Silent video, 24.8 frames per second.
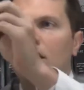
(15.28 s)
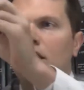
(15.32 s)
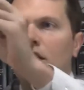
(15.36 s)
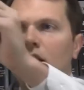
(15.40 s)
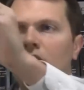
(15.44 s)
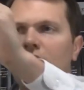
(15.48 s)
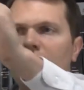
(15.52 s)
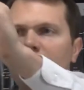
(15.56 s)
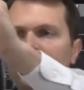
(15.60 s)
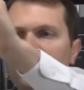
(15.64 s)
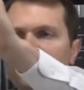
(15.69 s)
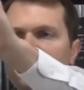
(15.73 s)

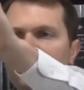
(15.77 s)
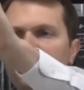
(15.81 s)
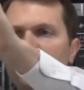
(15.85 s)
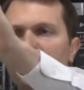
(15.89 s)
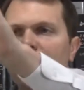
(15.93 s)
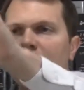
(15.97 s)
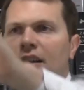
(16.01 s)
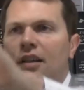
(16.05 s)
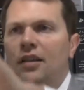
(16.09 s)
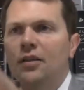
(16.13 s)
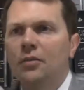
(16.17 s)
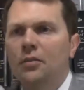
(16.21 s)
Let's
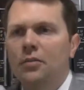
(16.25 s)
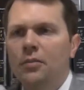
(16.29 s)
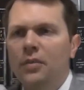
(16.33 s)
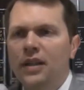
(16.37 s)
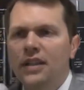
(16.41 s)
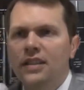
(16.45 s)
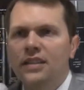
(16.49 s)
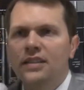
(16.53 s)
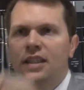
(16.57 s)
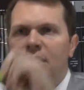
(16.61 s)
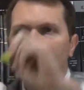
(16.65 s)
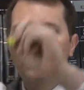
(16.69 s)
start
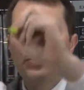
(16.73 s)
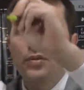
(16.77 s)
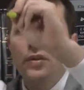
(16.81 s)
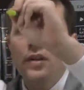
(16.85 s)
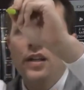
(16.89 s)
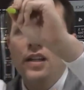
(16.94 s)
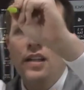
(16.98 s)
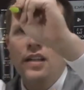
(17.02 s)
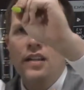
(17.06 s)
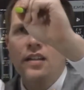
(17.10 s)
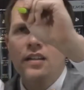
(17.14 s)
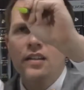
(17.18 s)
by
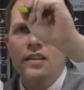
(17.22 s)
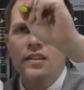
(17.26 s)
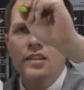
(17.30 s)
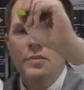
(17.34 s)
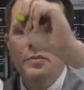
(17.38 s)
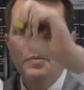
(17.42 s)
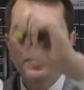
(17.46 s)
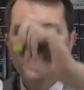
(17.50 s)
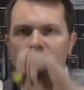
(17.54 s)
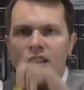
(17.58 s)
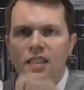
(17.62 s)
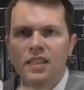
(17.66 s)
separating our
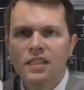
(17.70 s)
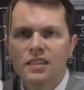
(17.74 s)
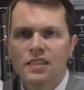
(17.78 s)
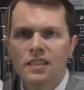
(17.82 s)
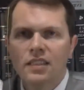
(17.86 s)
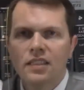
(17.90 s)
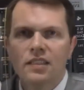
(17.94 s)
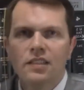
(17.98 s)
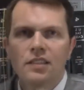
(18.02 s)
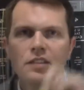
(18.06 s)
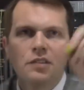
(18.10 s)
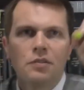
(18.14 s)
committees
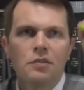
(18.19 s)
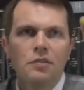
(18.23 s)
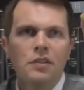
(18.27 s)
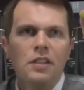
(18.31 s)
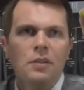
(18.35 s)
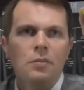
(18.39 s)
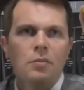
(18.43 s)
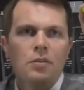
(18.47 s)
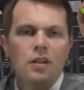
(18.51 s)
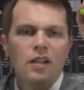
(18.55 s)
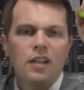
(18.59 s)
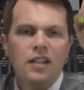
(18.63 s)
into three
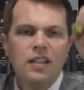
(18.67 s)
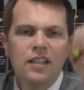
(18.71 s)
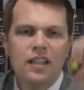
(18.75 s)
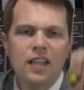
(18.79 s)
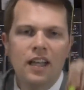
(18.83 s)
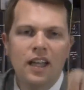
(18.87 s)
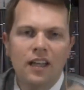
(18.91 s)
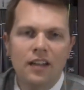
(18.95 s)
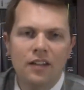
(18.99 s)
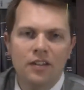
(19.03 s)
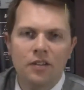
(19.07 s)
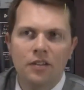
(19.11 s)
broad
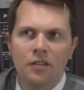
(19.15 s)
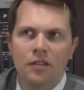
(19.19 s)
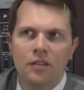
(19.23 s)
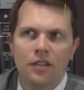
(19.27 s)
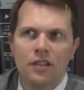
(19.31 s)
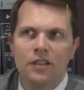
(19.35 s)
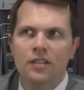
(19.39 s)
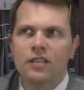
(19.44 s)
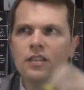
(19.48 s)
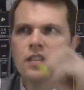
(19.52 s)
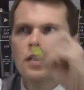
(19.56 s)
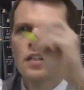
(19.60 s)

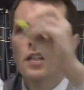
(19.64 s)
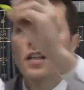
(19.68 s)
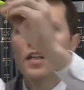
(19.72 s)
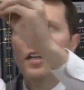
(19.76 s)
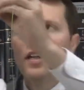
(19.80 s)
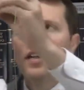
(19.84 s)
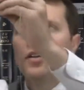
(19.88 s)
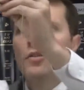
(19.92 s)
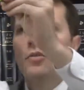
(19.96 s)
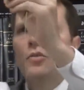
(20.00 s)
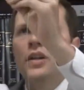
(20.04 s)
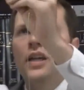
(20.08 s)
categories.
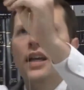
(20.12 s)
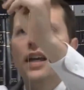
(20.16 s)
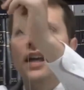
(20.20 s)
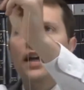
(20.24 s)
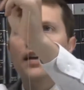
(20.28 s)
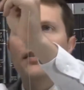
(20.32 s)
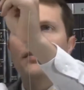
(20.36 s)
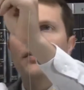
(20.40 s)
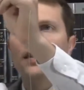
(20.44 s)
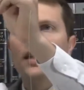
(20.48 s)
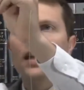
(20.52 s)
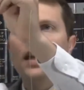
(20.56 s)
We
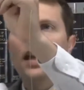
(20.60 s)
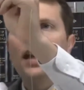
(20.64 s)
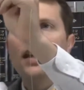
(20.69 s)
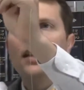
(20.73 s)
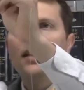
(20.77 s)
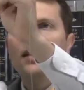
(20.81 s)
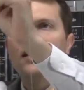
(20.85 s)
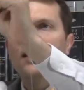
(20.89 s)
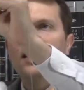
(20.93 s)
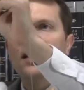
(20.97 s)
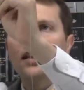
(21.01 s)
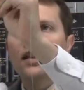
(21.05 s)
have
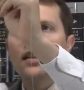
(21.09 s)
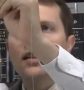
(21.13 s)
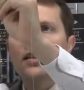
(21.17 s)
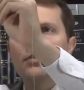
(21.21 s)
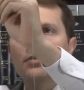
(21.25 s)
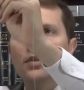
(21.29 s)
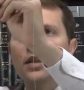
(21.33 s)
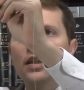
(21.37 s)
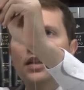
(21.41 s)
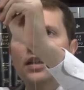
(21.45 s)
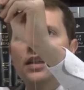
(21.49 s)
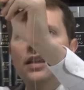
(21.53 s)
candidate
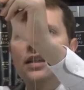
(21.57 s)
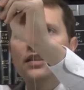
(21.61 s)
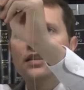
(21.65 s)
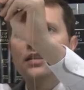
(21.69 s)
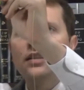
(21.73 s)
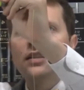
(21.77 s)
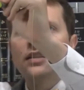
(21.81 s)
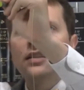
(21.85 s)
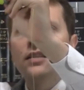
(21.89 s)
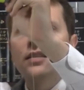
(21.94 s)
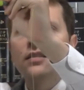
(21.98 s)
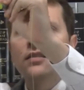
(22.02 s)

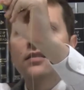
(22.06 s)
committees,